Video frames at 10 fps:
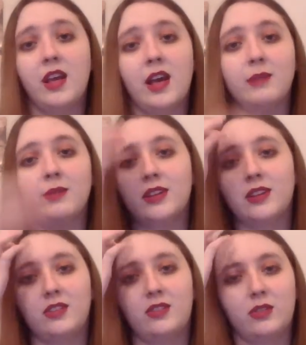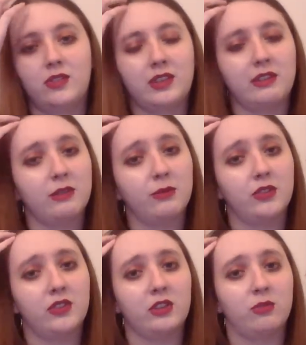I'm not gonna do scary
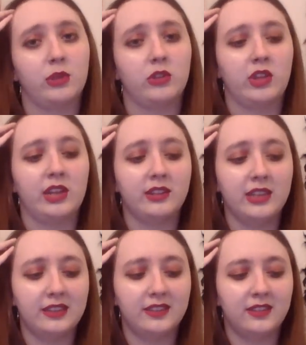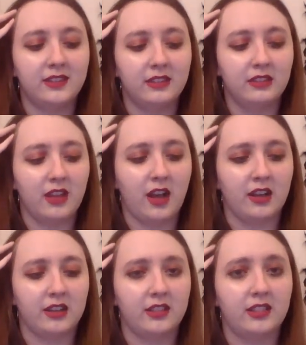ones as much, at least
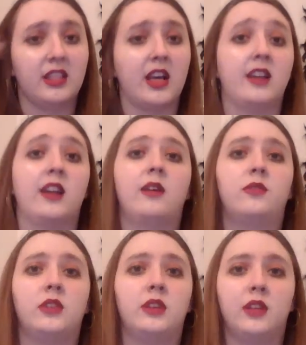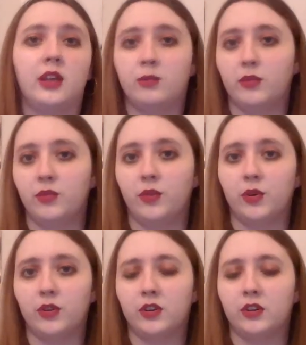not that often like
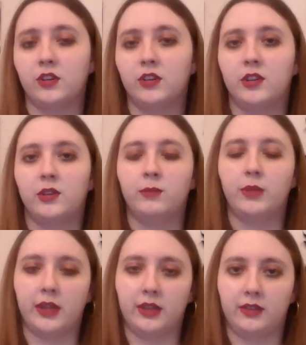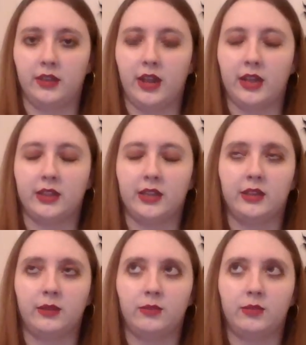before, but like I said, I think
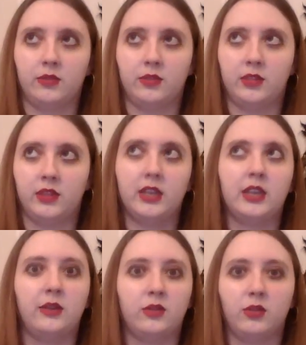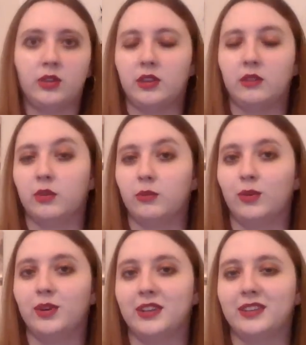I'm thinking of doing different
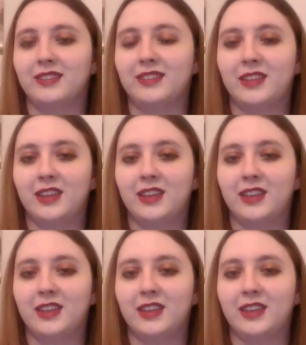ones.